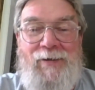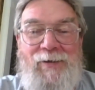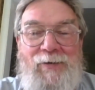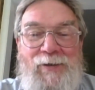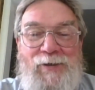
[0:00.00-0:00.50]

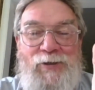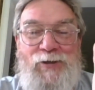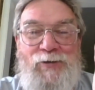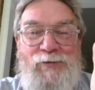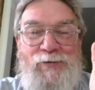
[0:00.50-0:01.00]
You get to
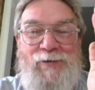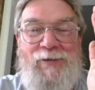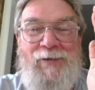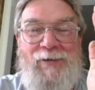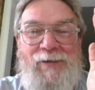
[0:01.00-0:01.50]
choose.
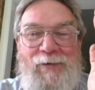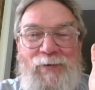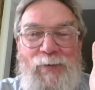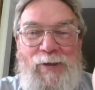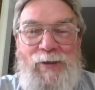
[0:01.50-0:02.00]

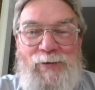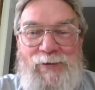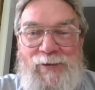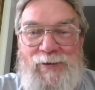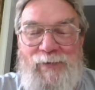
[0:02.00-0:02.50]
Do I use
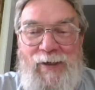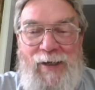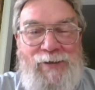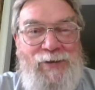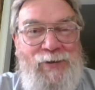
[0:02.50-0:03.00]
this reaction